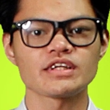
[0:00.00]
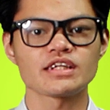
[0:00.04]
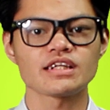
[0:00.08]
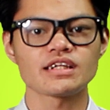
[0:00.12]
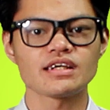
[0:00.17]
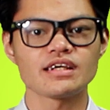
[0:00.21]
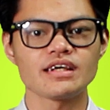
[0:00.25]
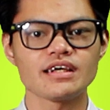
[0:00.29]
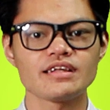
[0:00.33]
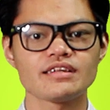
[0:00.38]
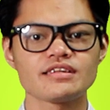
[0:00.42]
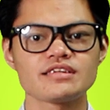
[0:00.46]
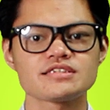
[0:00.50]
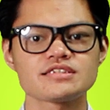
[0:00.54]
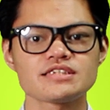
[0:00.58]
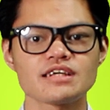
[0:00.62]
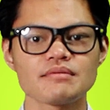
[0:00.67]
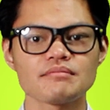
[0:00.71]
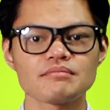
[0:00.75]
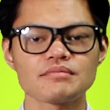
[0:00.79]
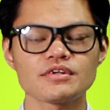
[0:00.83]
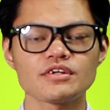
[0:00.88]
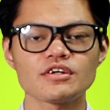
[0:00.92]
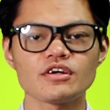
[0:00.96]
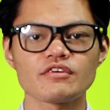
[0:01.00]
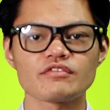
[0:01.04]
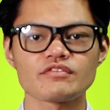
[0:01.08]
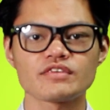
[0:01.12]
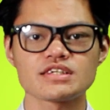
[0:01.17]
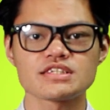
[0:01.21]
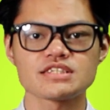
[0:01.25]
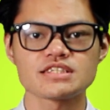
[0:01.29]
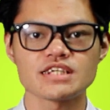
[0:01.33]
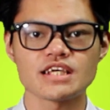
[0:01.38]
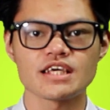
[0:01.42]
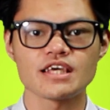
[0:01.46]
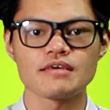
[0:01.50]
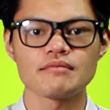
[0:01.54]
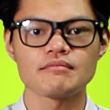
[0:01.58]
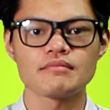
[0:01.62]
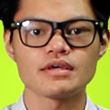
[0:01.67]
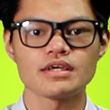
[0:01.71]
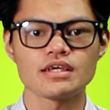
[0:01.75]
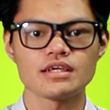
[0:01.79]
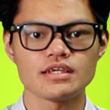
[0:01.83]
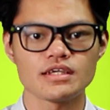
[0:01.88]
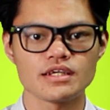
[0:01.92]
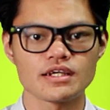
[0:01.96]
of it in December of the
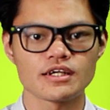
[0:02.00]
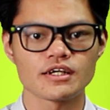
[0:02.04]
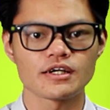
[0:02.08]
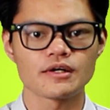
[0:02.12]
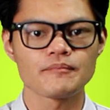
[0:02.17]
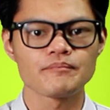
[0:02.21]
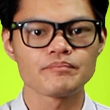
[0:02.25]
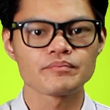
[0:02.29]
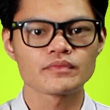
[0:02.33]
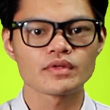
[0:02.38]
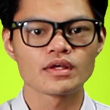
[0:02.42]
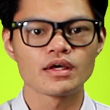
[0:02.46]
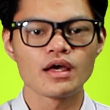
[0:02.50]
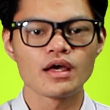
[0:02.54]
same year.